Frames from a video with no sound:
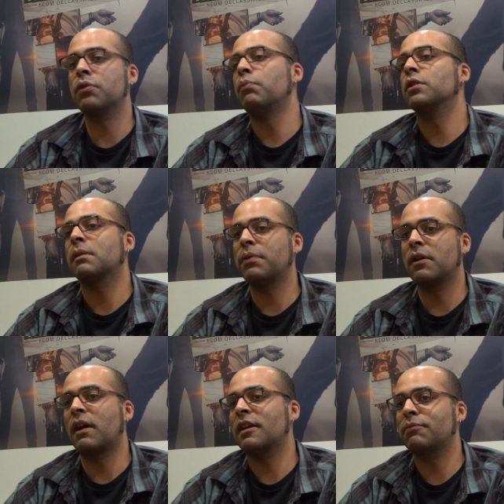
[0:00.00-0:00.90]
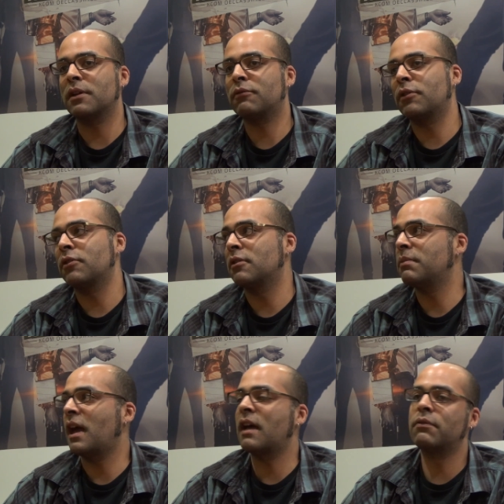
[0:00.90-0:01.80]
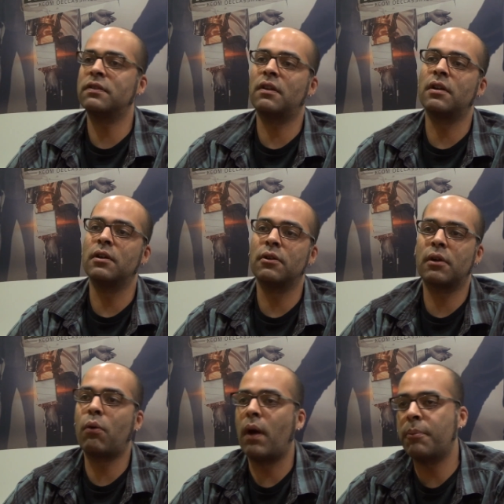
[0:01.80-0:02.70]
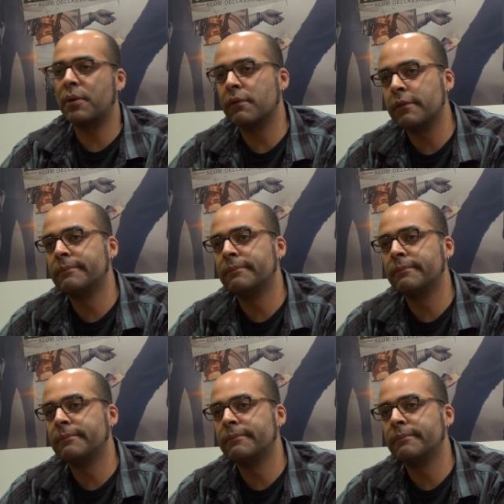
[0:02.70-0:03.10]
multiplayer aspects, whether they be adversarial or cooperative.